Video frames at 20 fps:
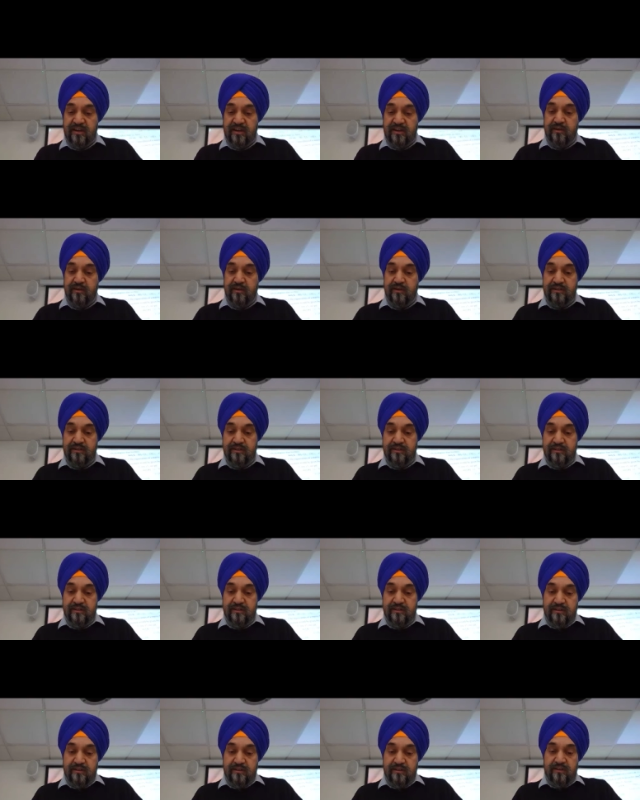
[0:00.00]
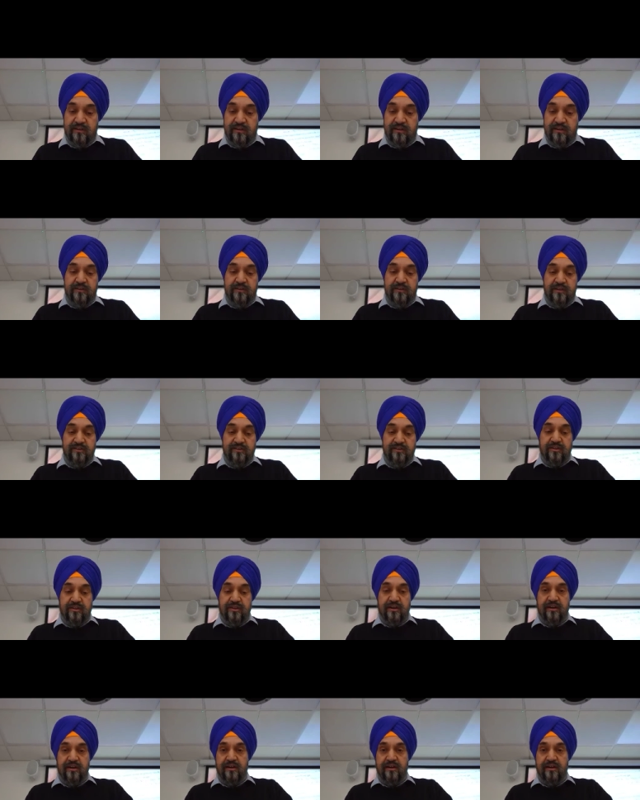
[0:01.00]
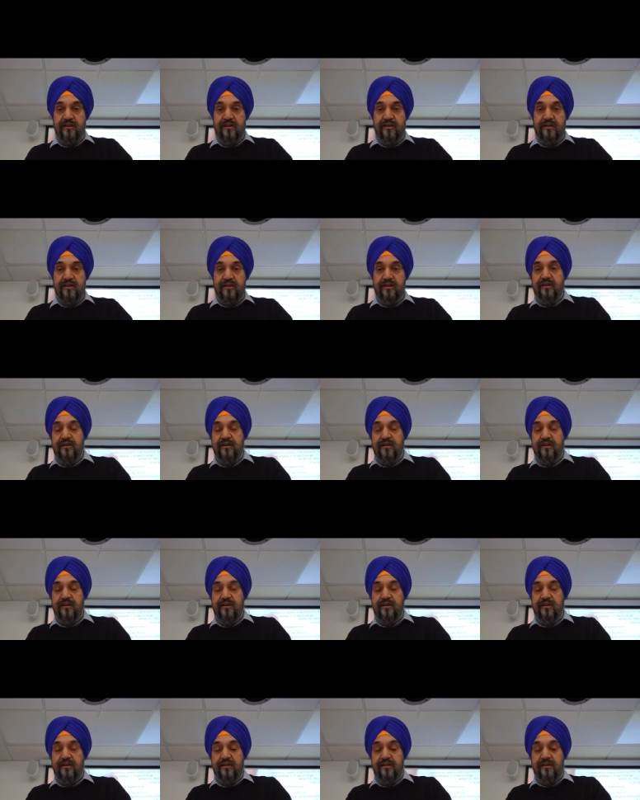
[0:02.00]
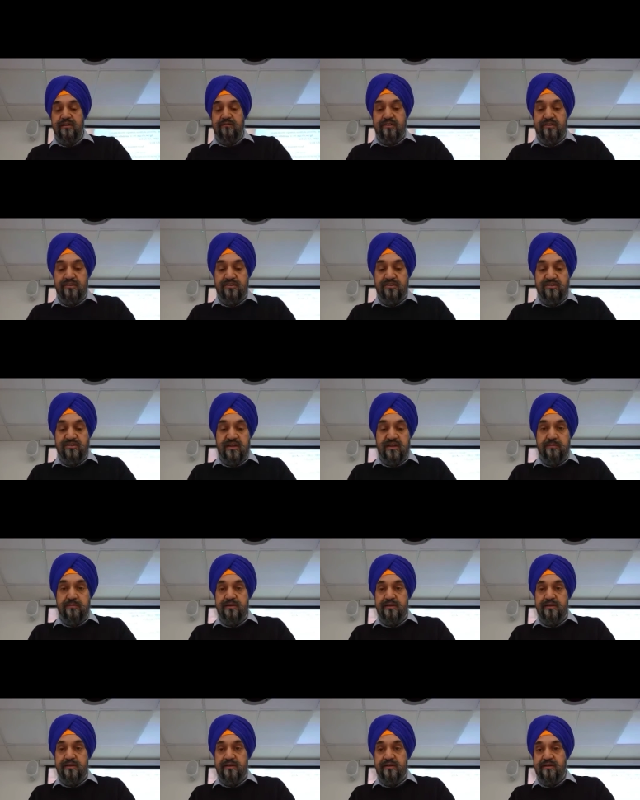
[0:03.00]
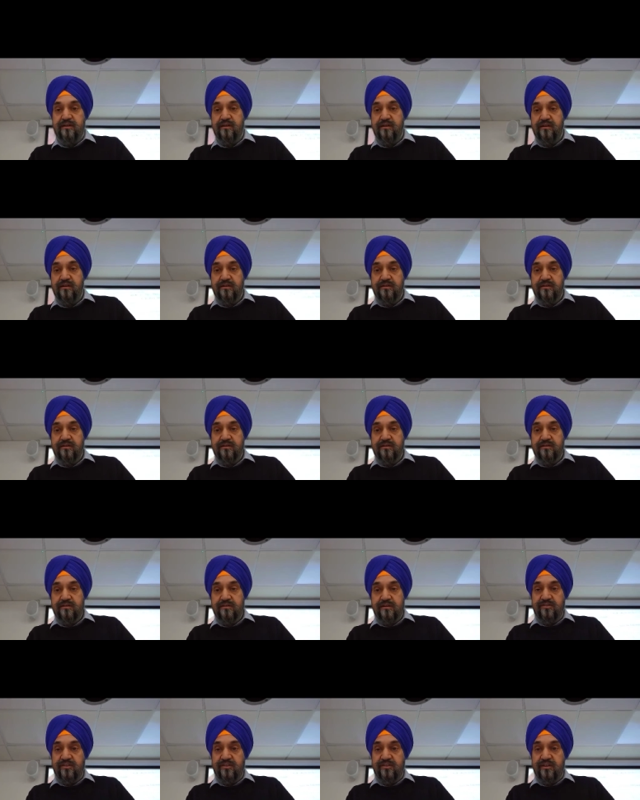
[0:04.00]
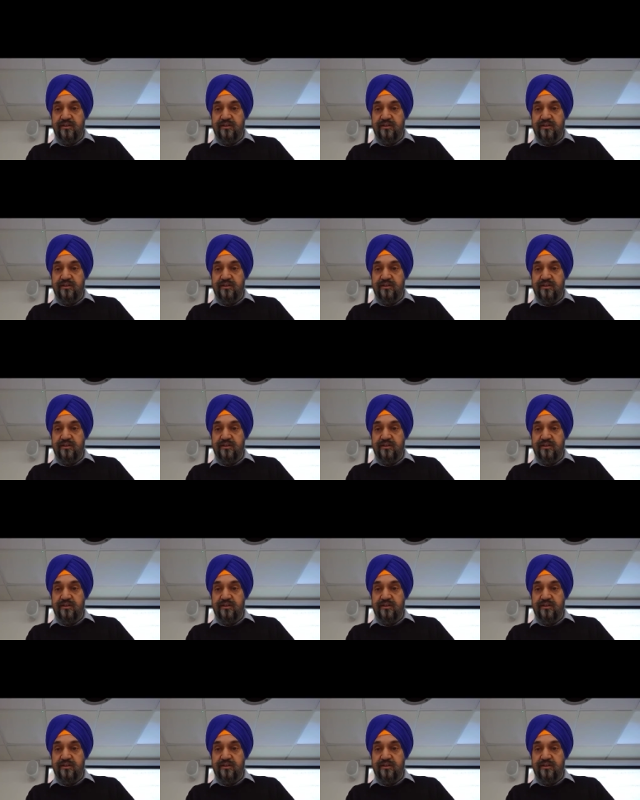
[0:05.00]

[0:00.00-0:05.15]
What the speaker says: really is if these are if you look at this table here, it says